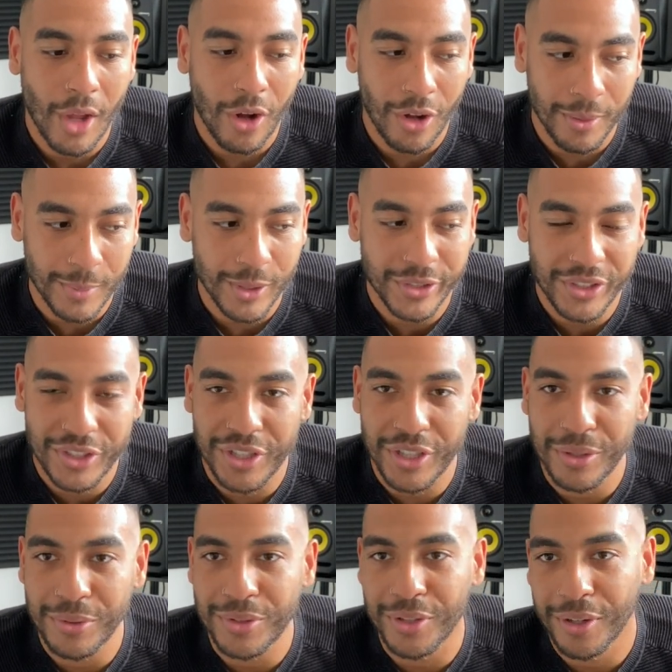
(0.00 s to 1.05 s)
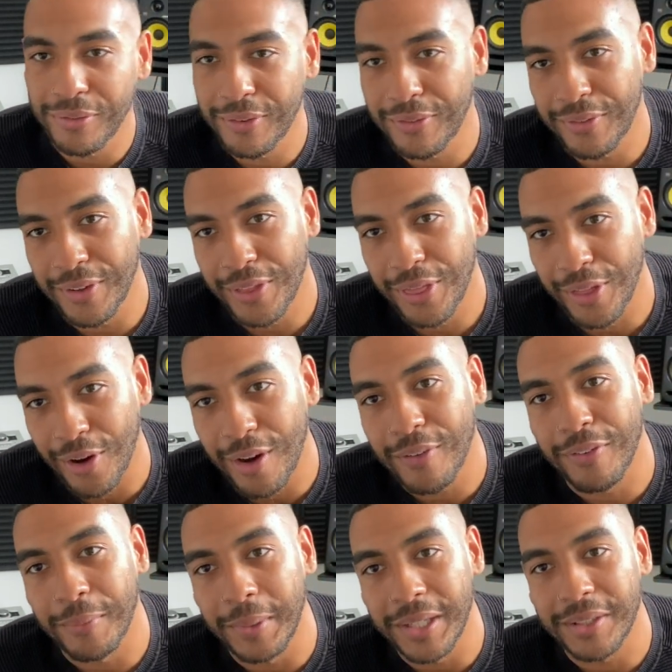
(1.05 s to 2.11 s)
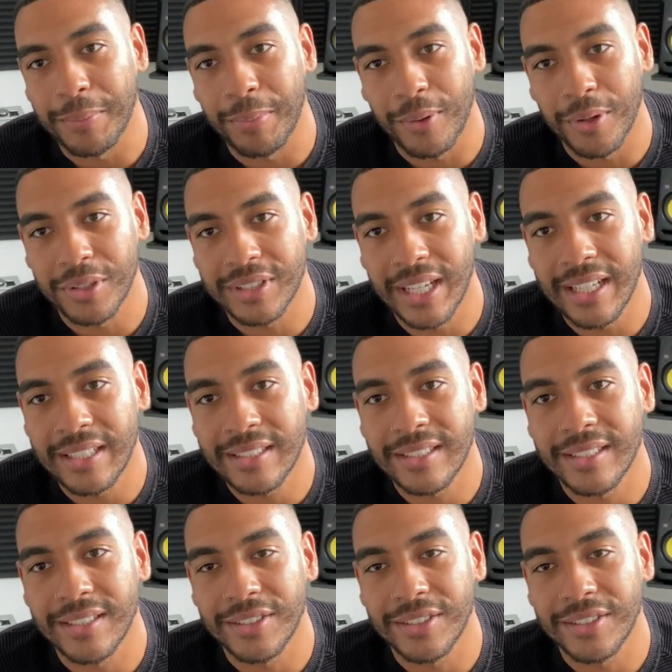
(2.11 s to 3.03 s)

almost too tough of a thought for me to process.